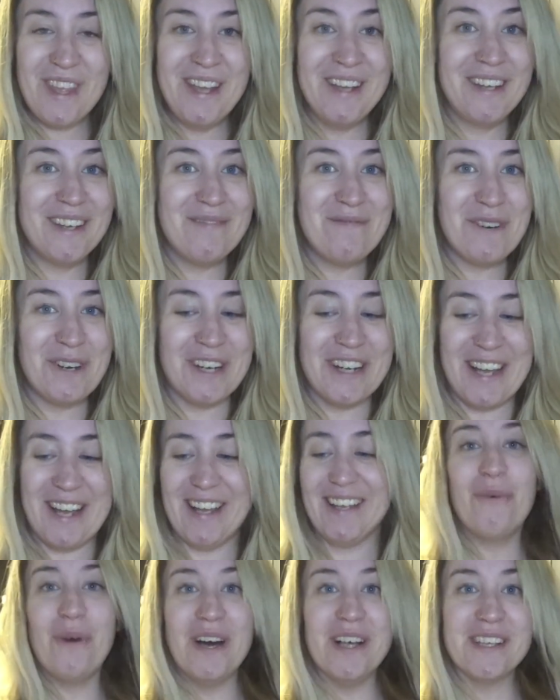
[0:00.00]
Good
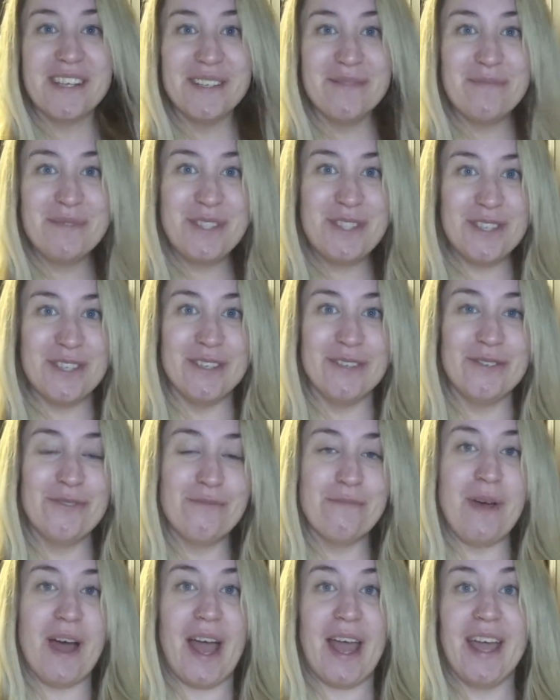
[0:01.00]
morning. Welcome to
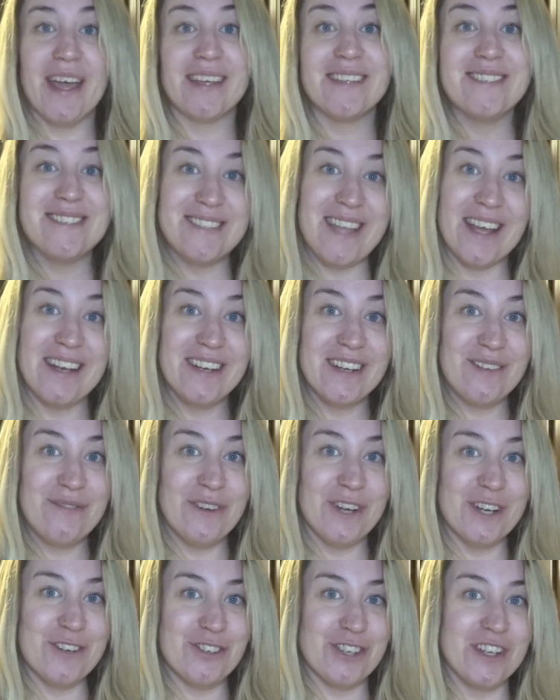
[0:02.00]
my extended
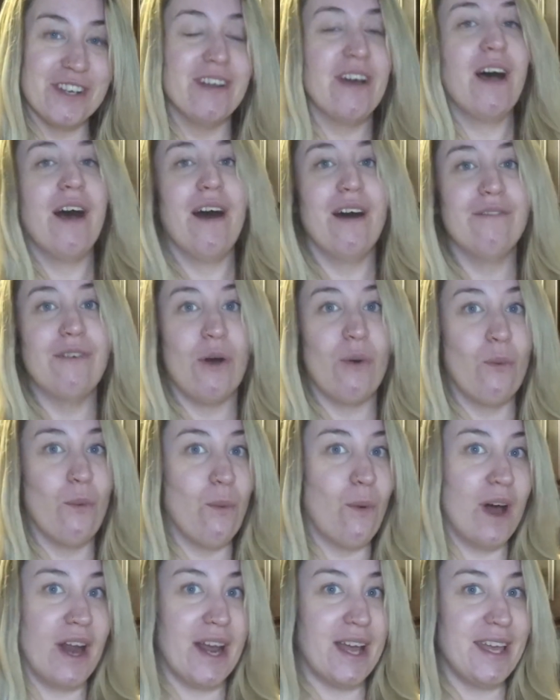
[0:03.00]
version of
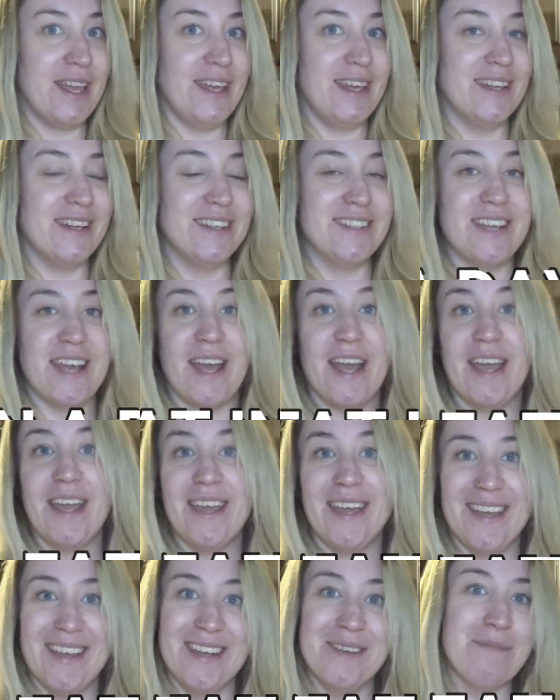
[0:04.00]
what I eat in a
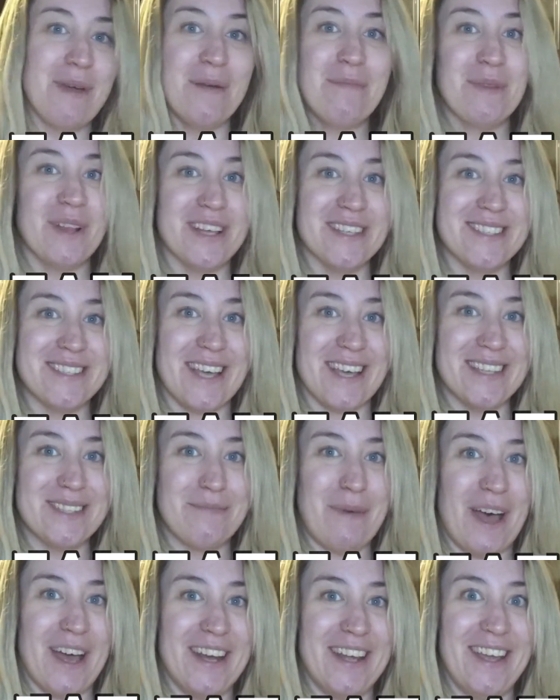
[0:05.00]
day in my plus size
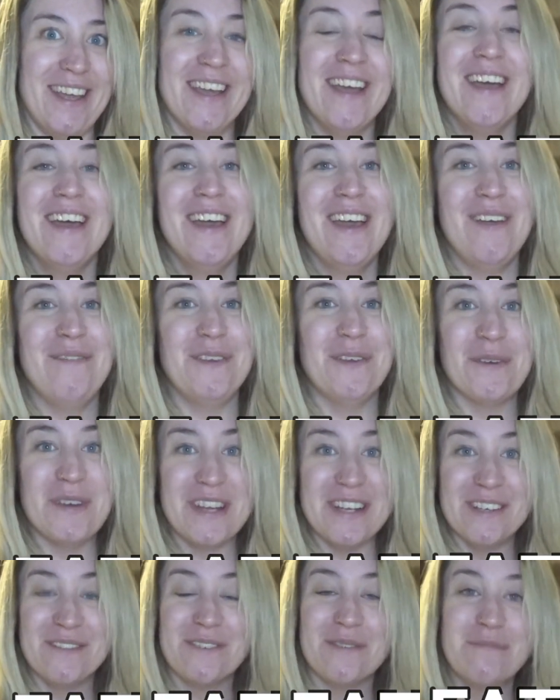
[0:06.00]
body. If you're
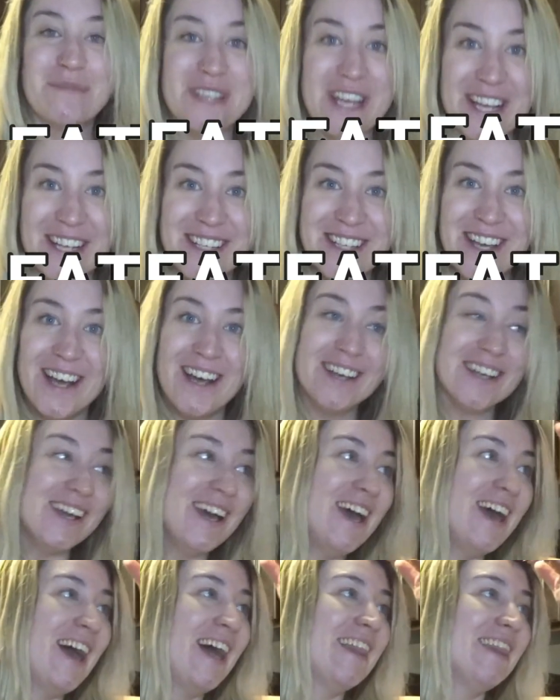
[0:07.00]
here from
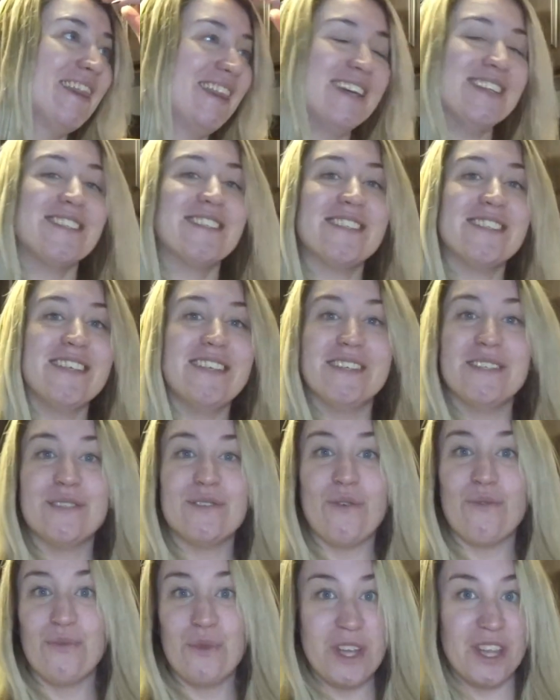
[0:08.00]
TikTok, this
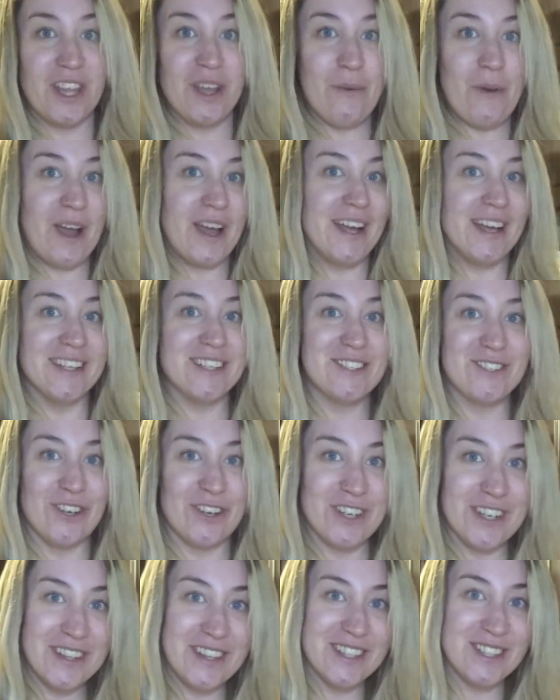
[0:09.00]
is really why I
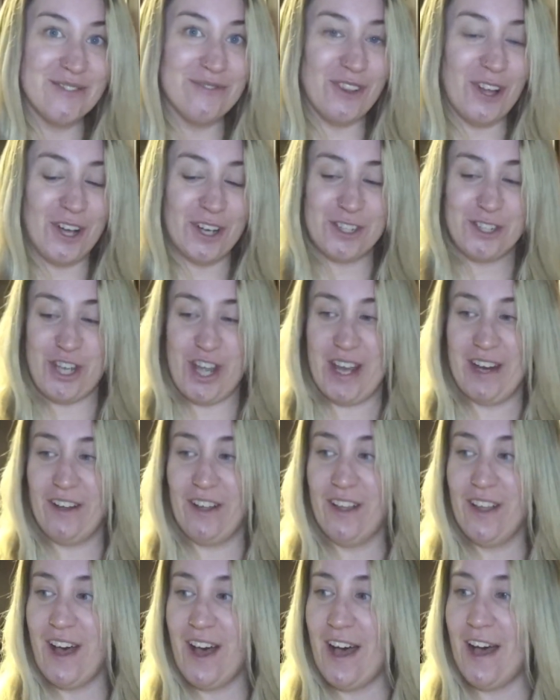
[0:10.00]
started this vlog
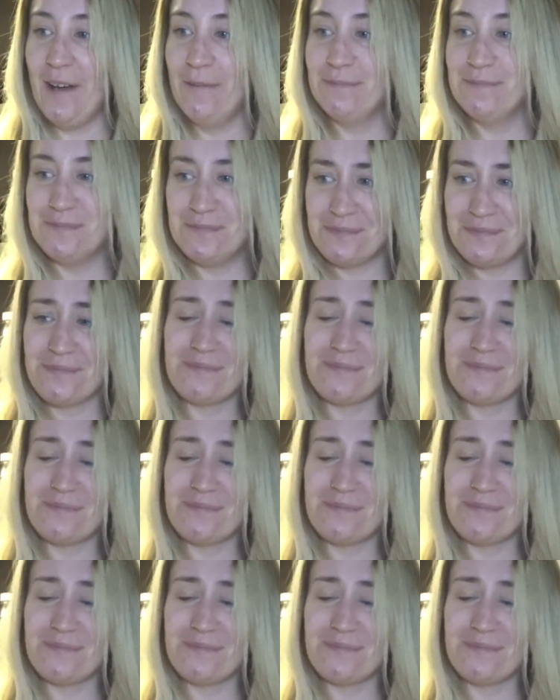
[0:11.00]
channel,